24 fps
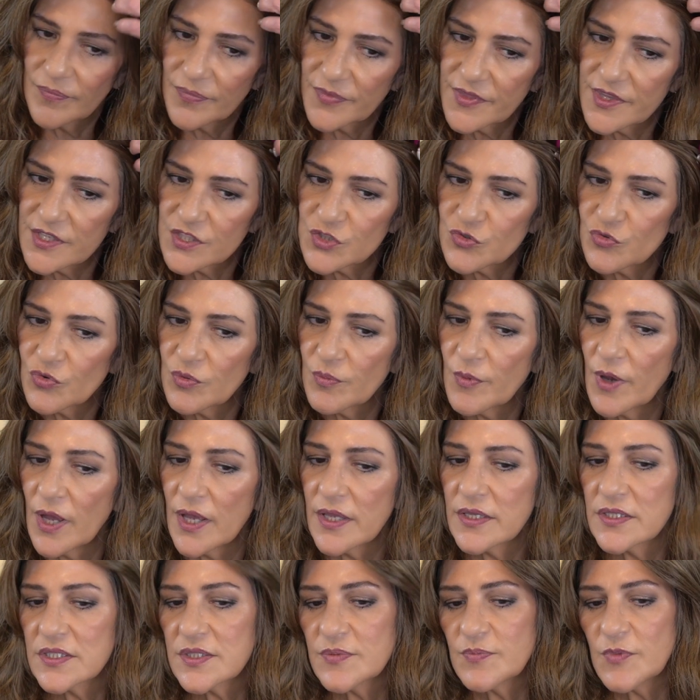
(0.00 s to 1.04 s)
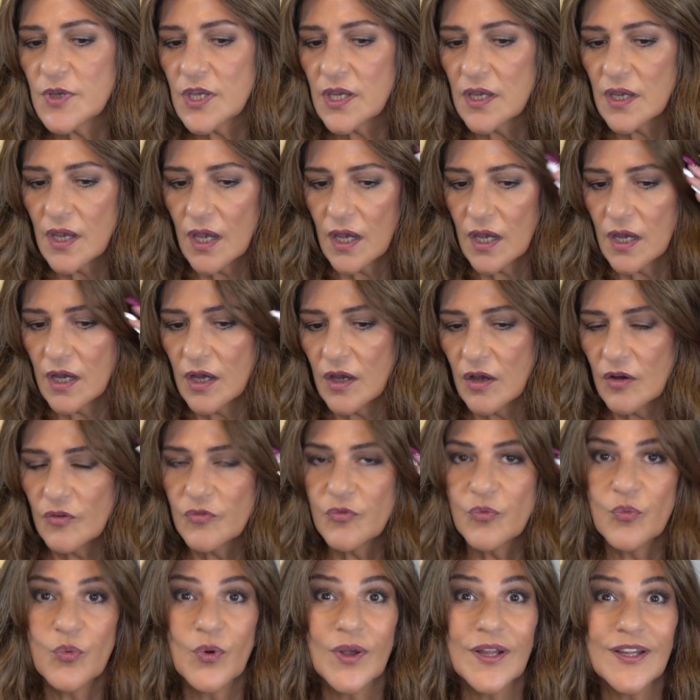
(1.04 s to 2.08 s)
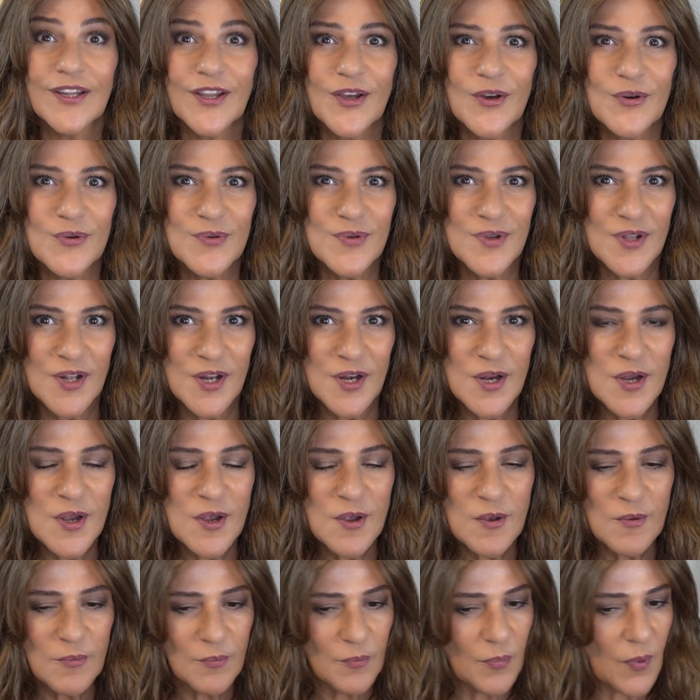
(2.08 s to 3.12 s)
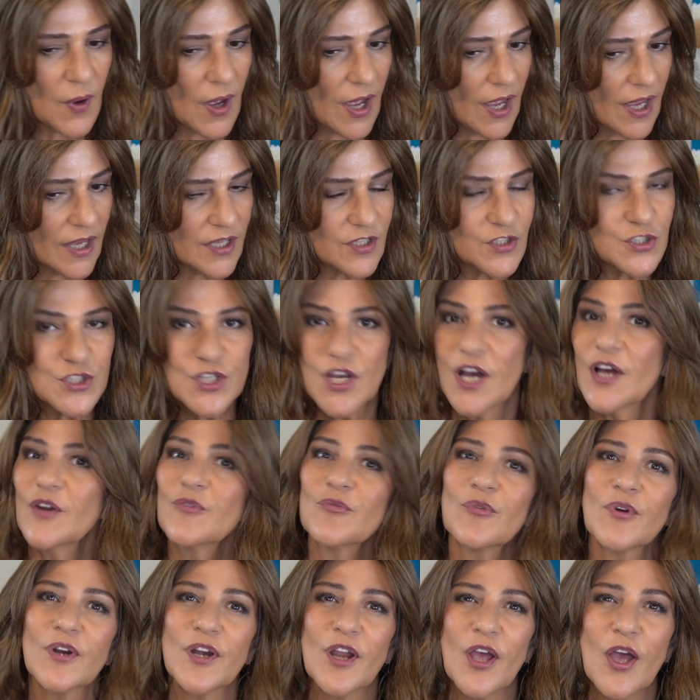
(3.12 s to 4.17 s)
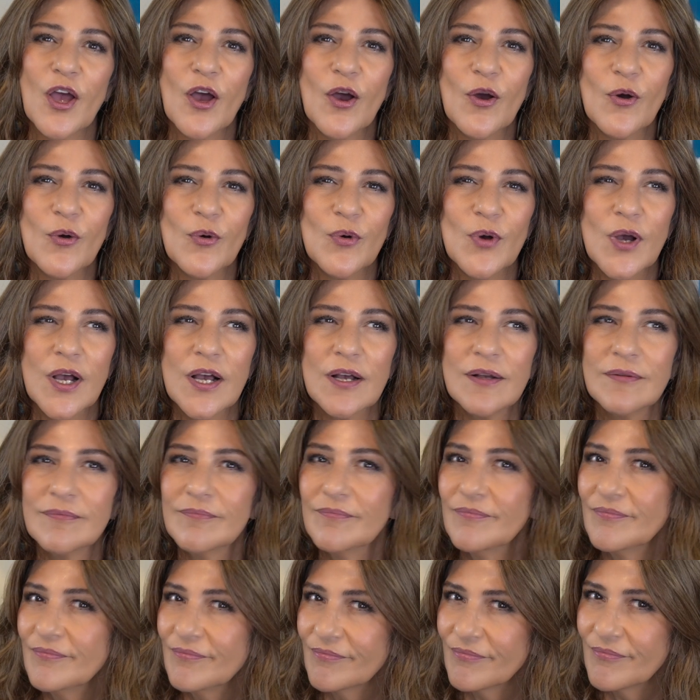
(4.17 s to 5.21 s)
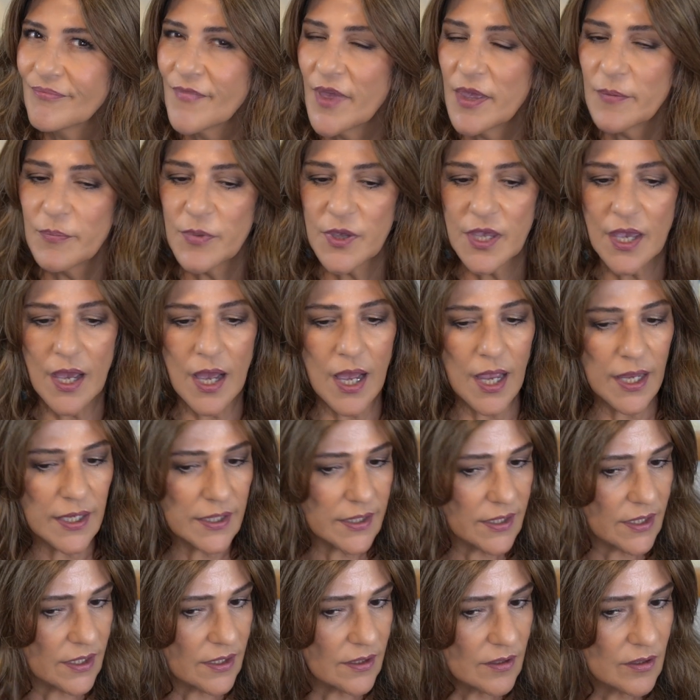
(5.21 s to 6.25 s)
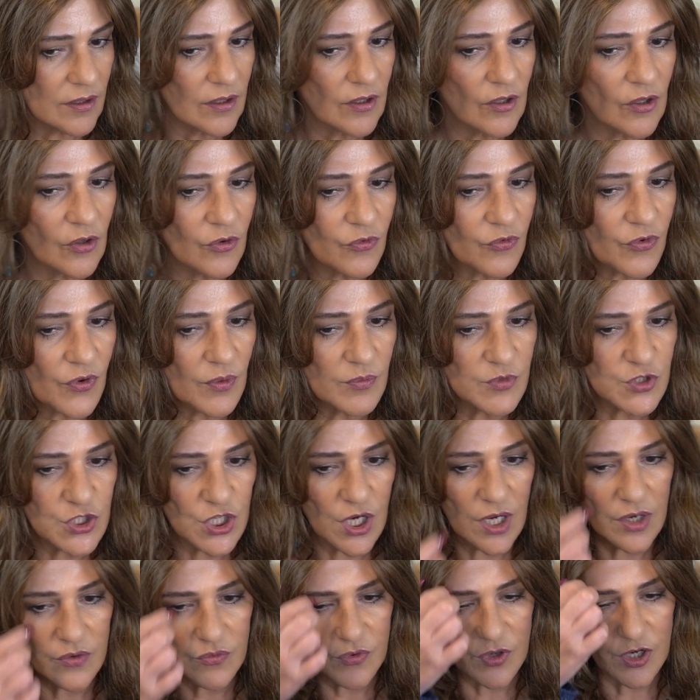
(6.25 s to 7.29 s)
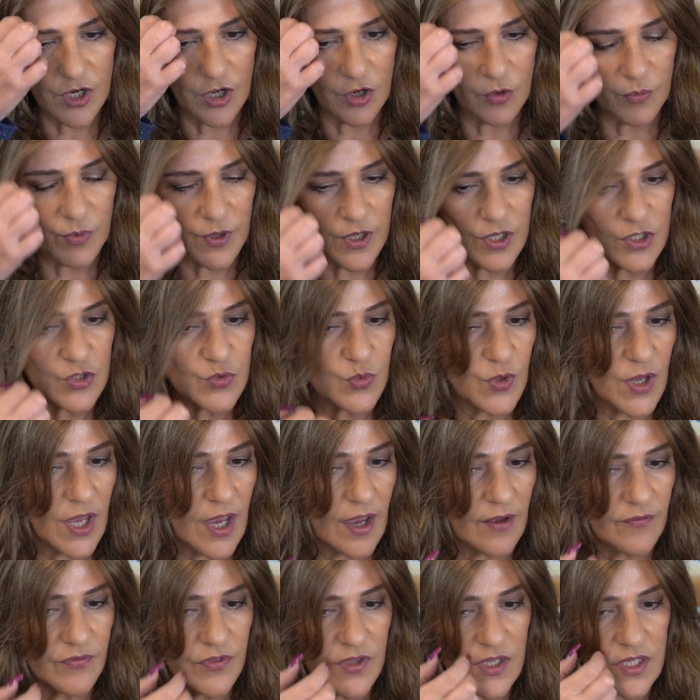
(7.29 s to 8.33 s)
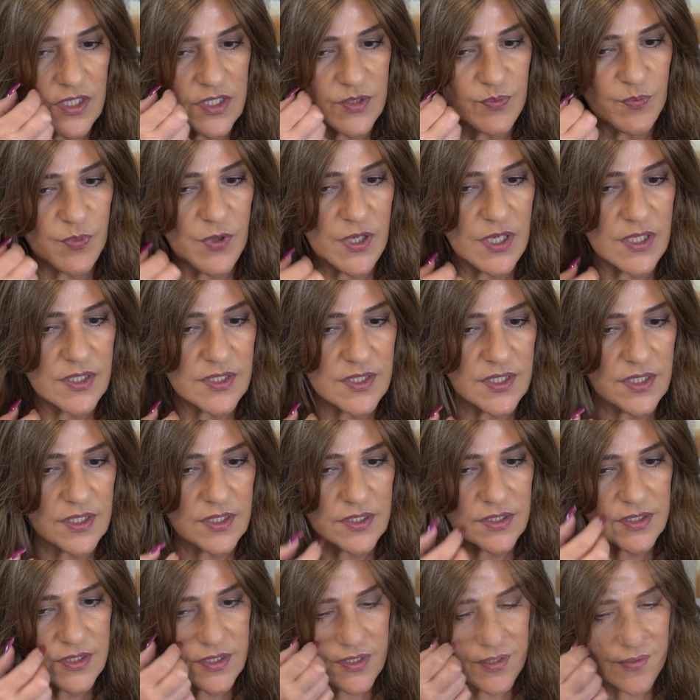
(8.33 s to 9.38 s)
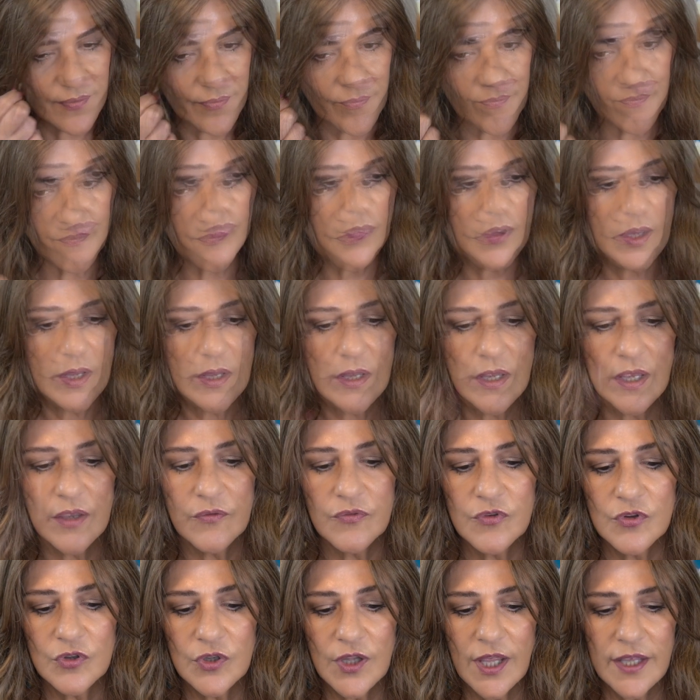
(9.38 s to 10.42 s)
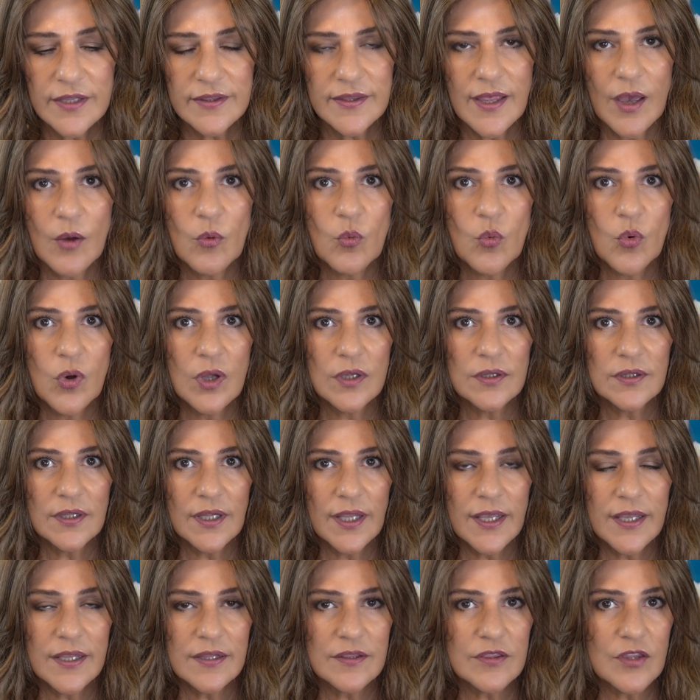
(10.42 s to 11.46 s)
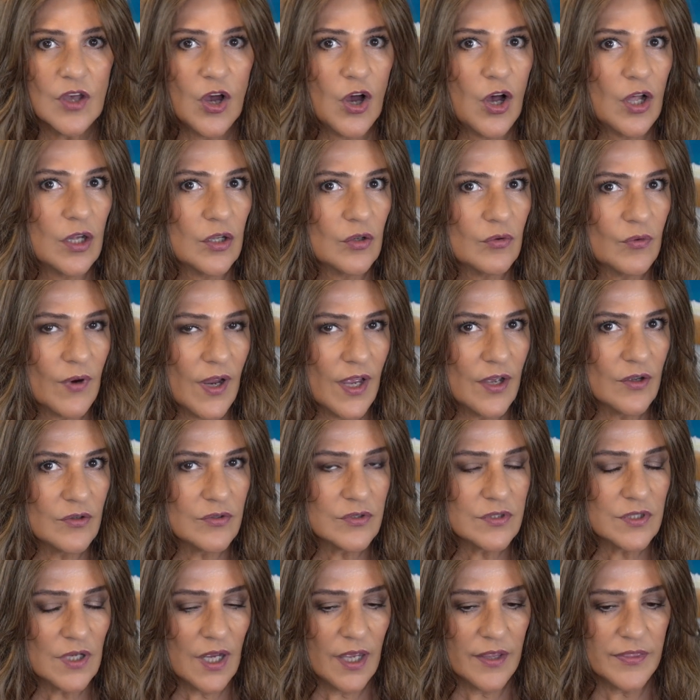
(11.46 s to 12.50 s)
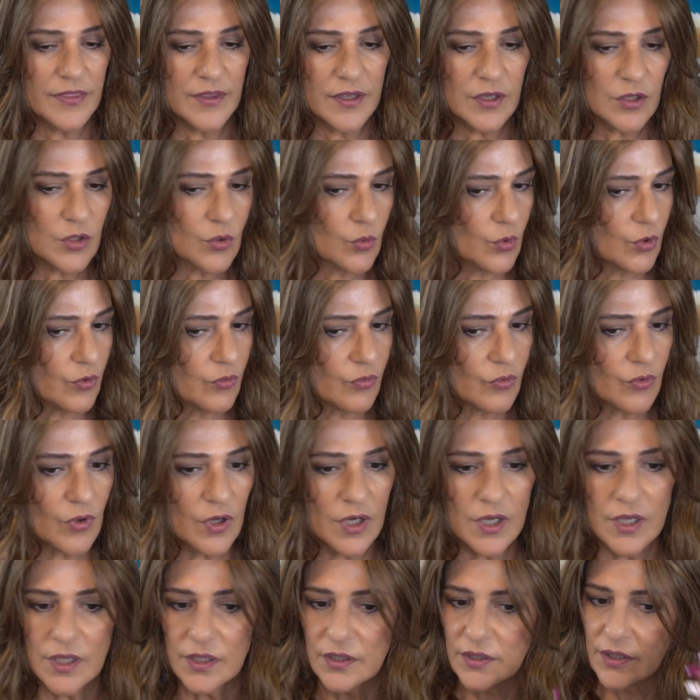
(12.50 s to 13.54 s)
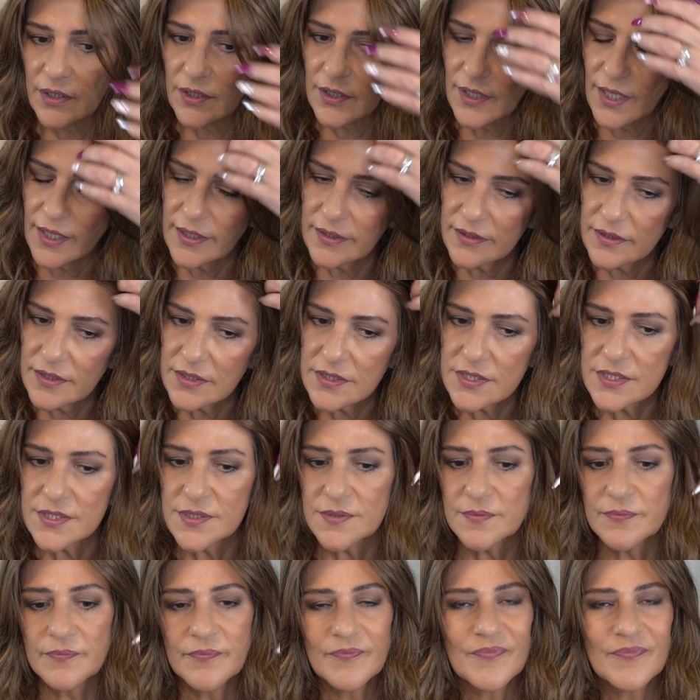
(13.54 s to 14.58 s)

This reminds me of Willow by Jon Renau, maybe Heidi from Jon Renau because we have these pieces. If you like that one length all around, I think you would really like this.